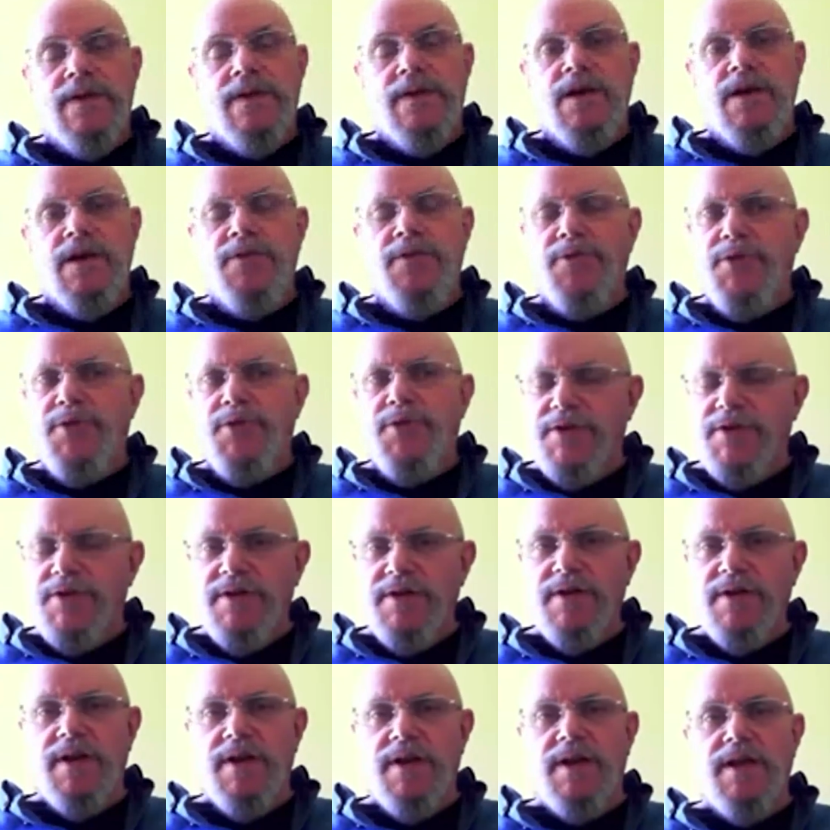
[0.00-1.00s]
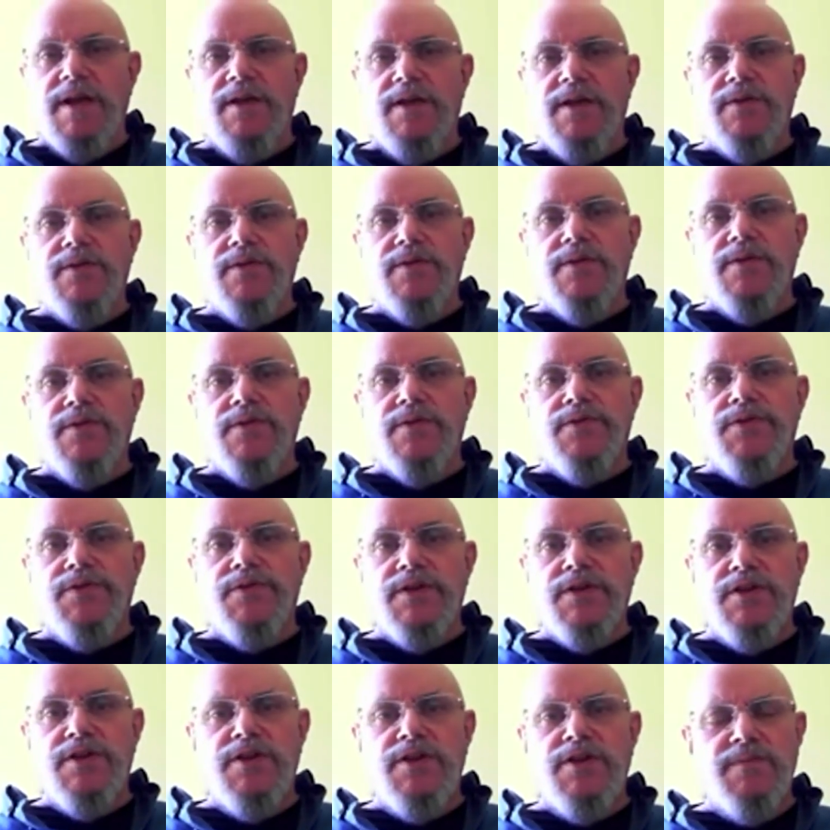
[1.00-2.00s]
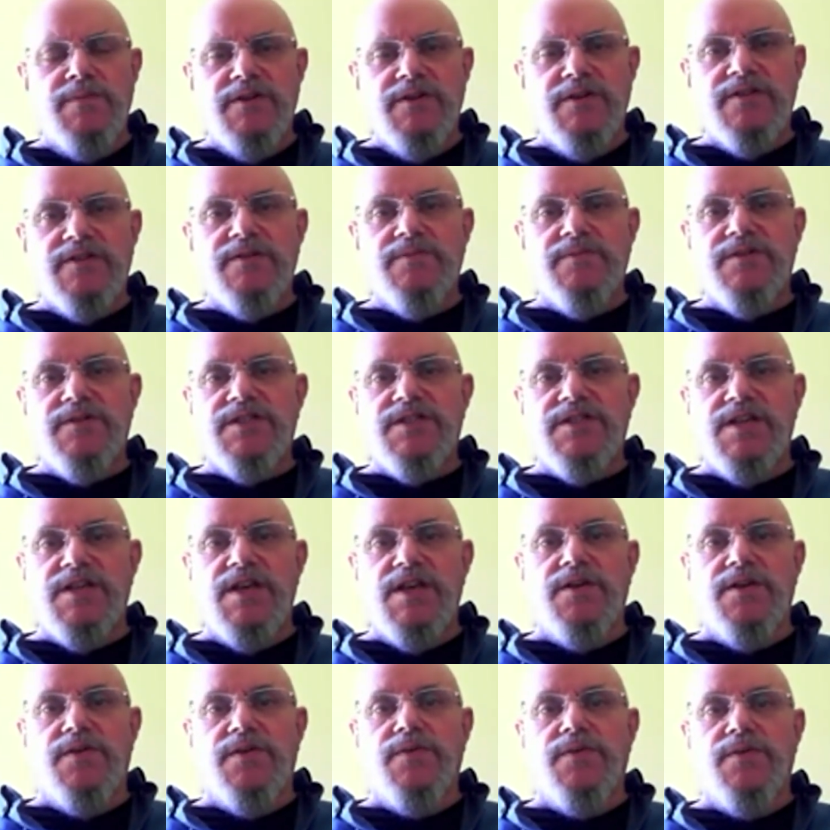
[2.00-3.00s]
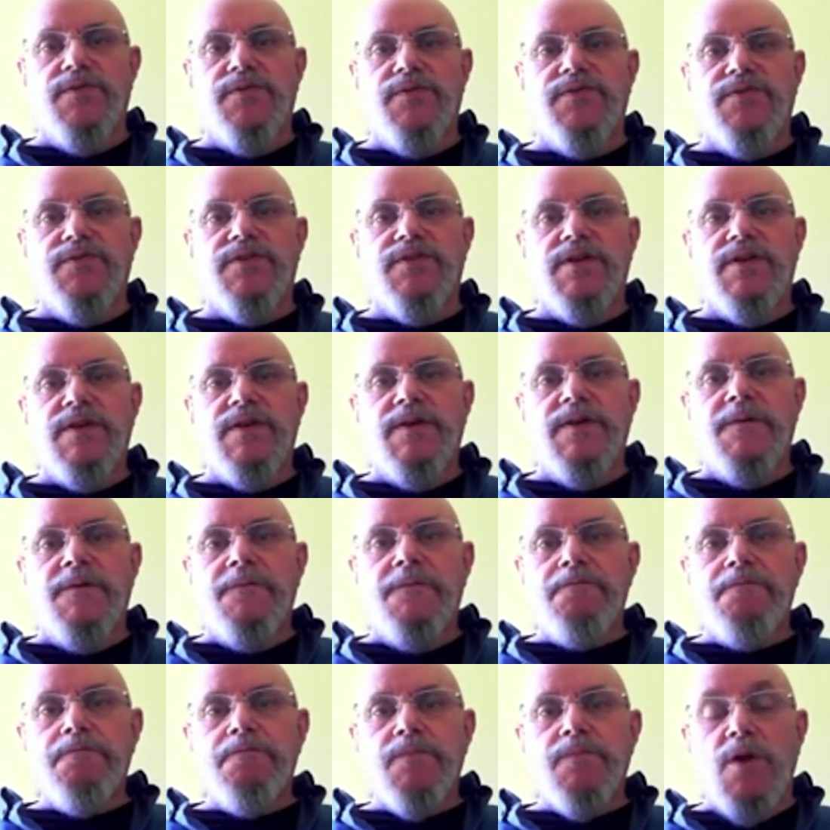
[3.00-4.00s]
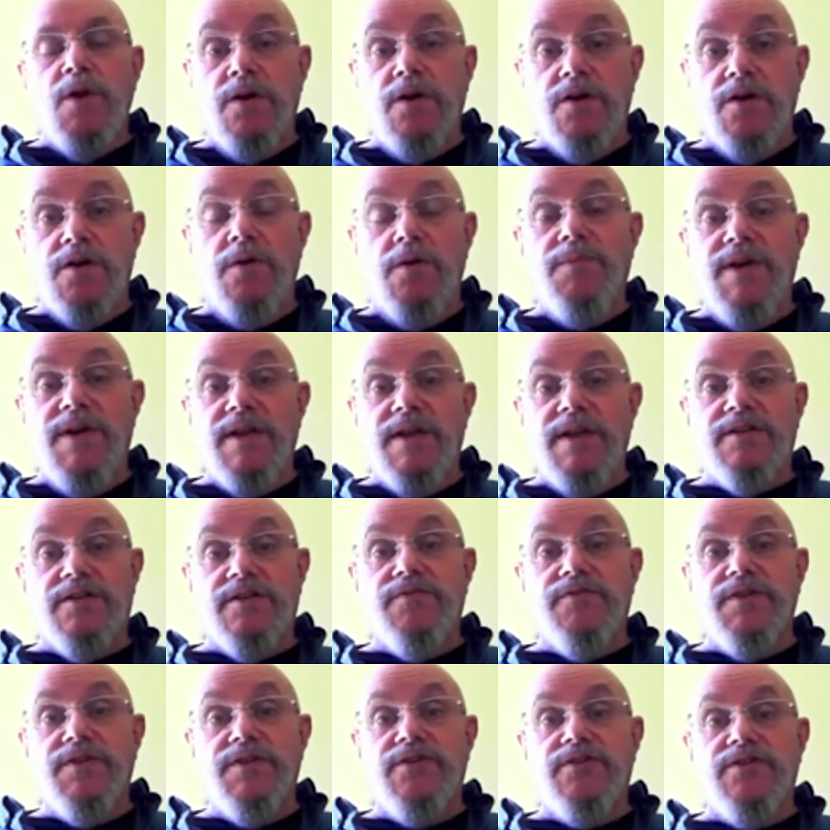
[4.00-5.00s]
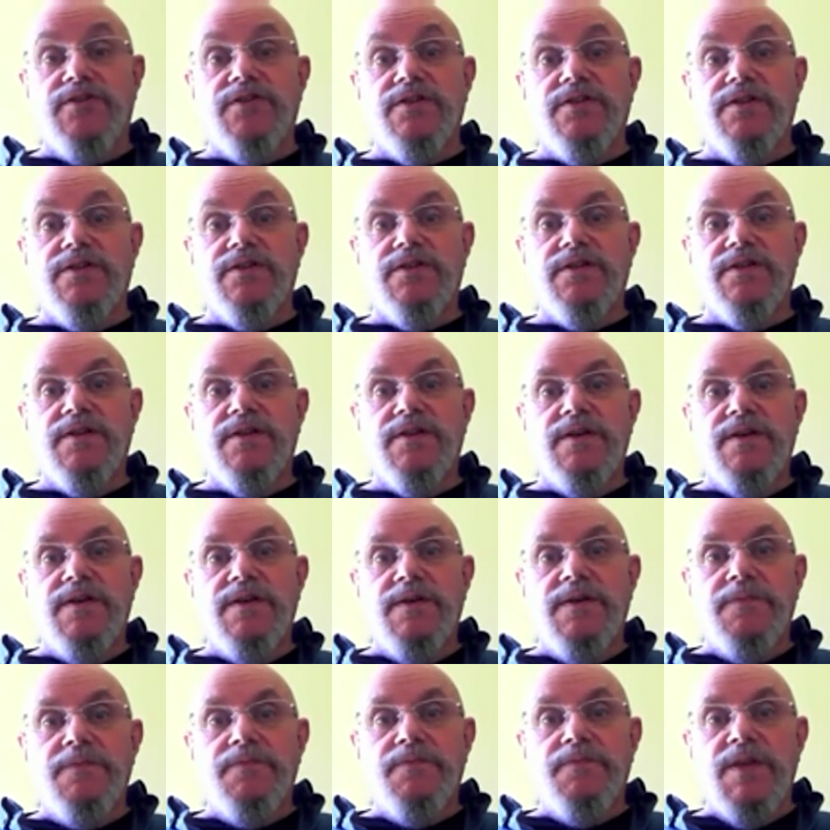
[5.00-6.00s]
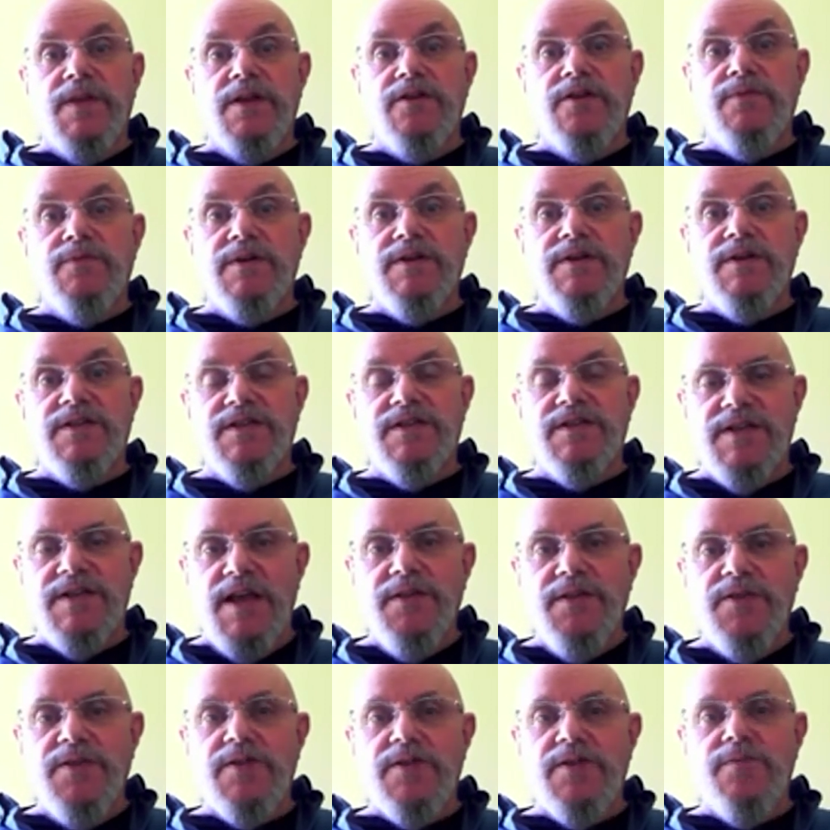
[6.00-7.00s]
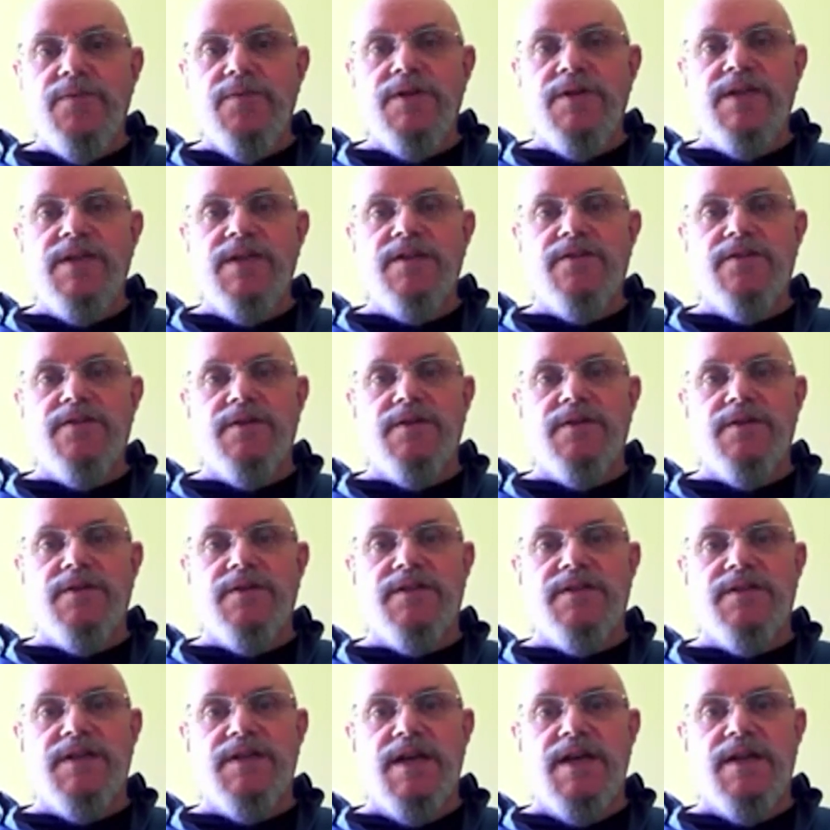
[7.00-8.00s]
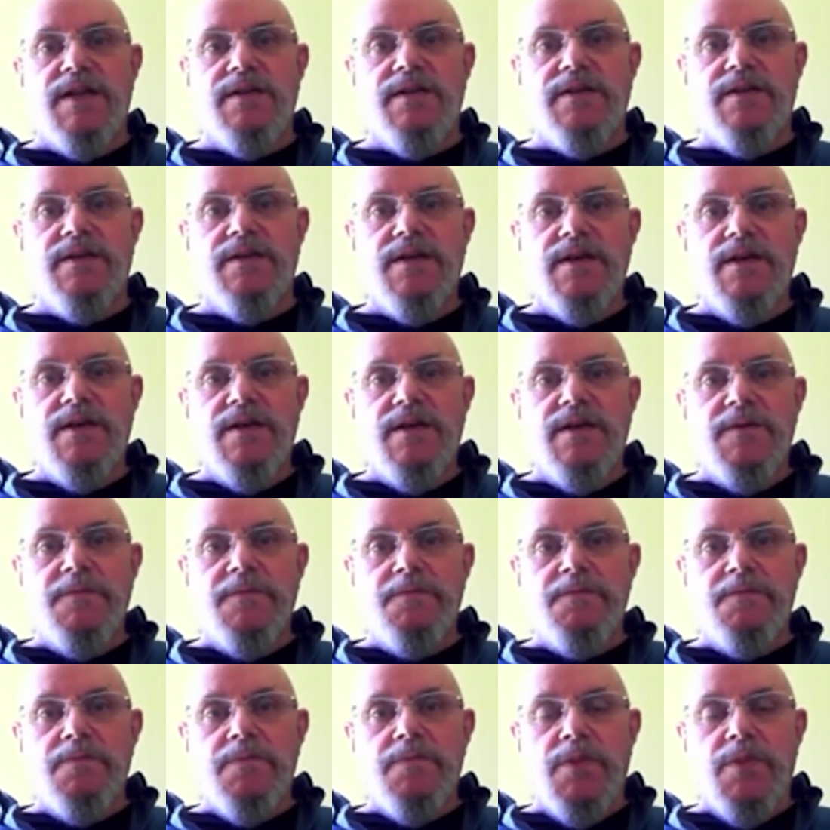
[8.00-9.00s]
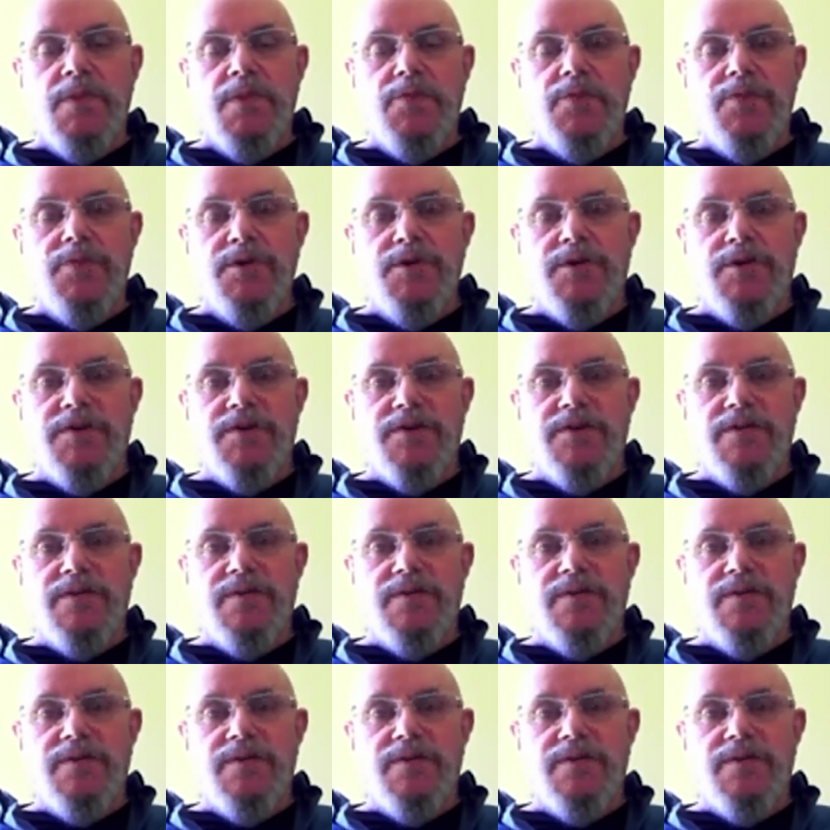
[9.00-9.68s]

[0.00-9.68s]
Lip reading: And thirdly, that humans themselves are complex creatures, and to understand them, we need to understand that